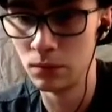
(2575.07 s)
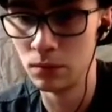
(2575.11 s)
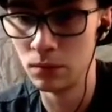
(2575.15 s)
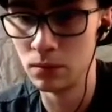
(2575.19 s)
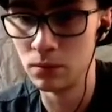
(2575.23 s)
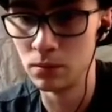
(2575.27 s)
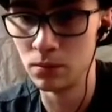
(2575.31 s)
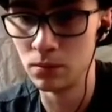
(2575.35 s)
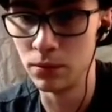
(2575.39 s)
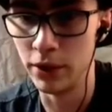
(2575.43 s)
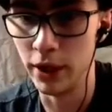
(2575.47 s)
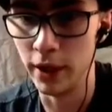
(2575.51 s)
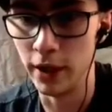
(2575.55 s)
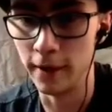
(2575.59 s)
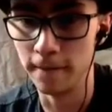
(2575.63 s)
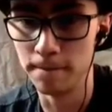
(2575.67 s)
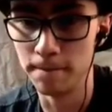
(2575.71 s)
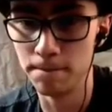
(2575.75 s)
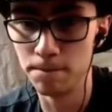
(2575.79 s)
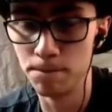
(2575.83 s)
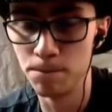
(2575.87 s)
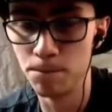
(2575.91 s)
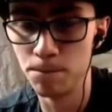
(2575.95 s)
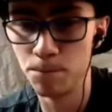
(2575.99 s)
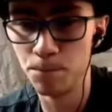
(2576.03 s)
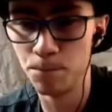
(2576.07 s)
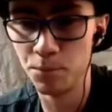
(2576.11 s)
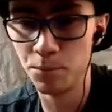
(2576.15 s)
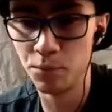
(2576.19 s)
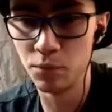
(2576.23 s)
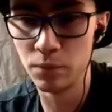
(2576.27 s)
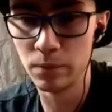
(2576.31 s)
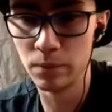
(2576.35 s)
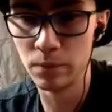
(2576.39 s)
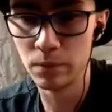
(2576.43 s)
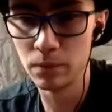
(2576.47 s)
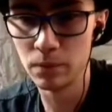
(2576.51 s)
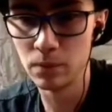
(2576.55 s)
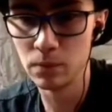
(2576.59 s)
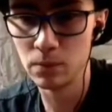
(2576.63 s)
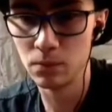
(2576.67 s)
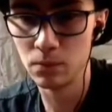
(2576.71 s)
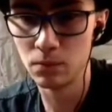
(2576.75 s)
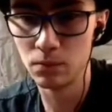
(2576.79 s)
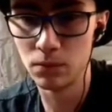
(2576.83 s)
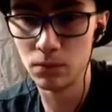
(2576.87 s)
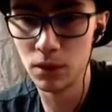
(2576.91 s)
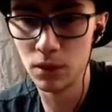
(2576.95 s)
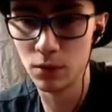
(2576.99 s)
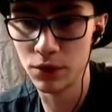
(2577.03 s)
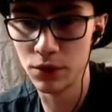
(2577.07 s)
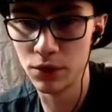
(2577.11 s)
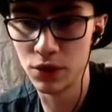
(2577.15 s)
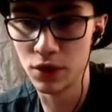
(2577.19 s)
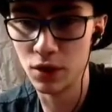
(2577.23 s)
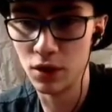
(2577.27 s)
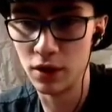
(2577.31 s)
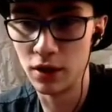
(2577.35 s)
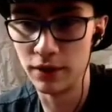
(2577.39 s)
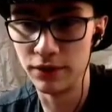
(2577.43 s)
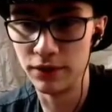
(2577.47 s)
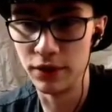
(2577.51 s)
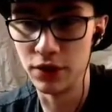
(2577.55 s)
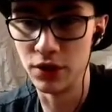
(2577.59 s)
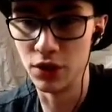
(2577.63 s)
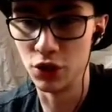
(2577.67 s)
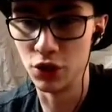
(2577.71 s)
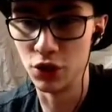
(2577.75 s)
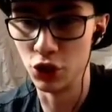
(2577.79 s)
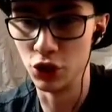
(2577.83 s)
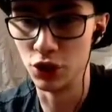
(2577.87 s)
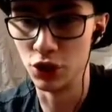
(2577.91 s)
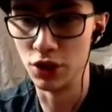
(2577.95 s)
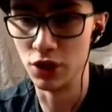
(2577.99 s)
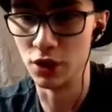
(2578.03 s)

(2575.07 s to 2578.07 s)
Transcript: Yeah. There wasn't a lot of decisions he could